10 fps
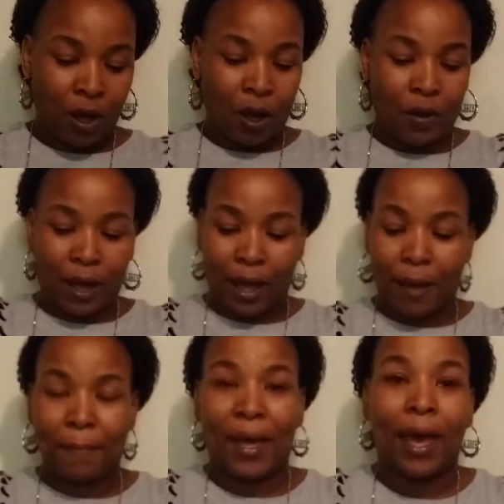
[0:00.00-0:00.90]
Okay,
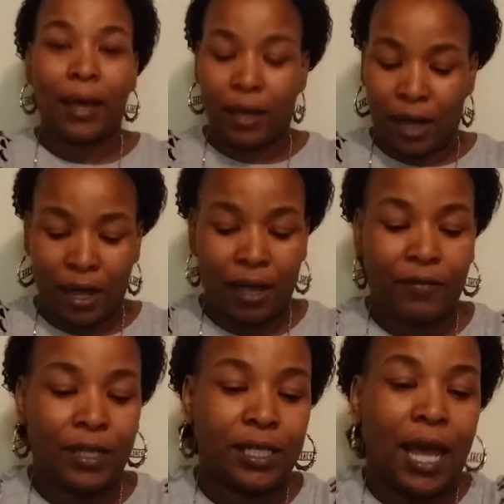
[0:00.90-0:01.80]
I'm back and I
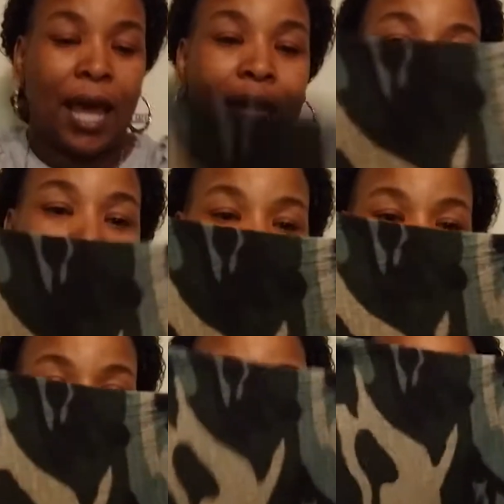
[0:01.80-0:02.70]
have attached
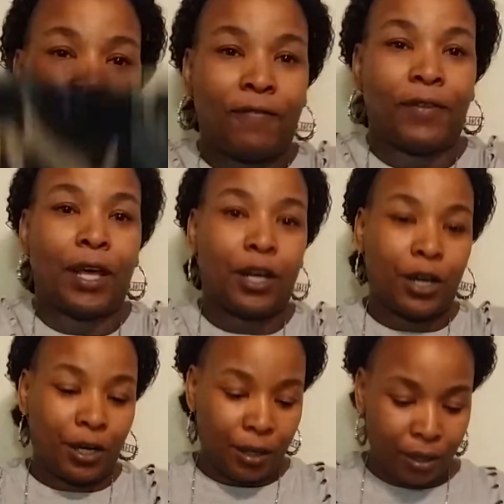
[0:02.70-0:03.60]
my
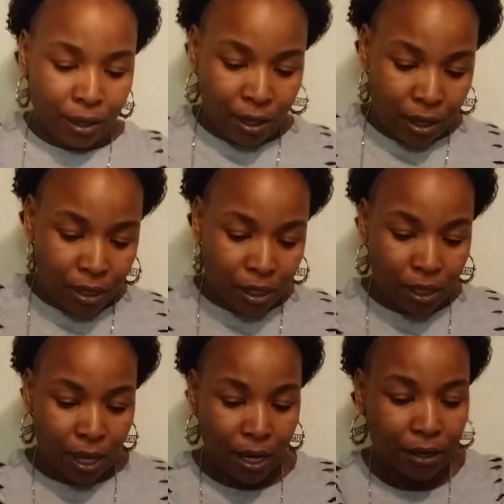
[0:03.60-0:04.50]
flutter to
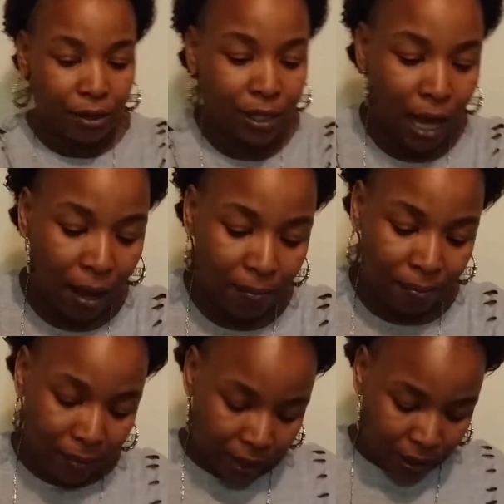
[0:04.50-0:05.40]
the under top.
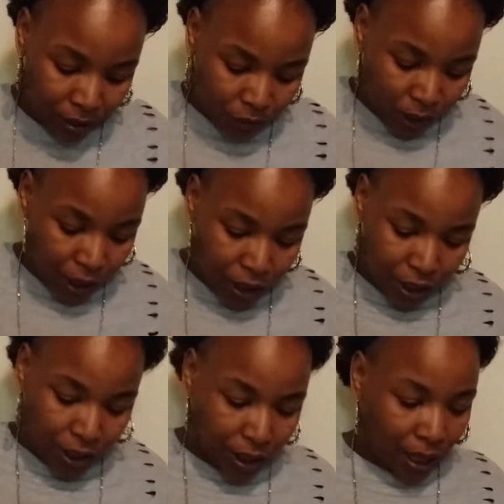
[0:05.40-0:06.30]
This is what it
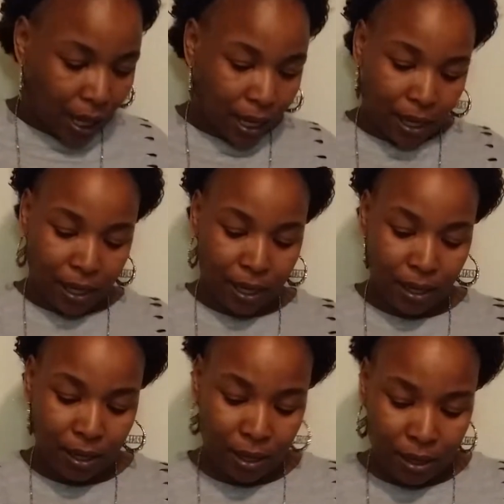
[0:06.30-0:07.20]
should look like.
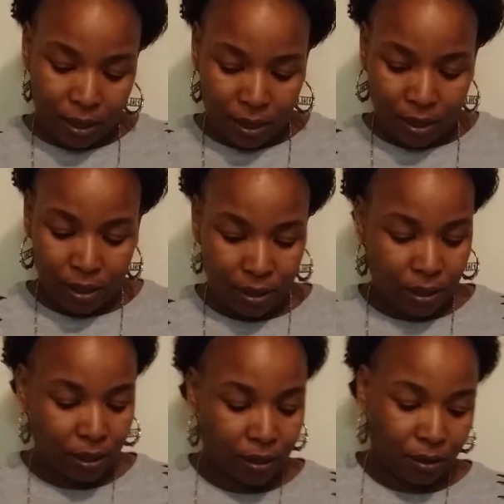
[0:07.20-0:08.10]
This
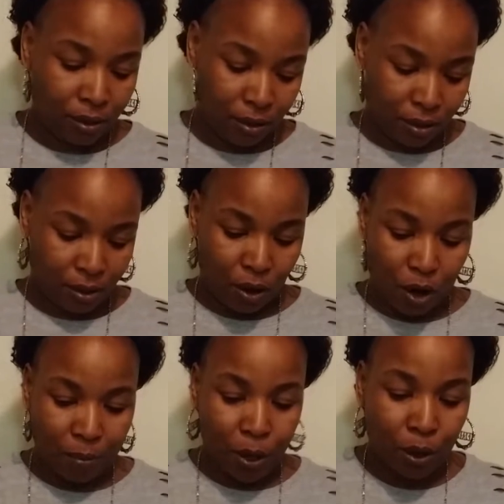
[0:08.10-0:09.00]
is the
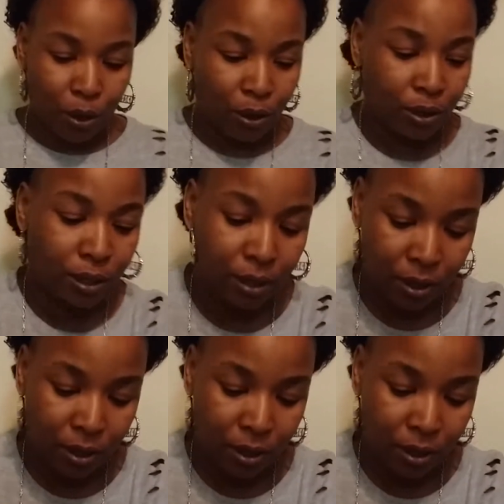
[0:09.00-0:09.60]
armholes.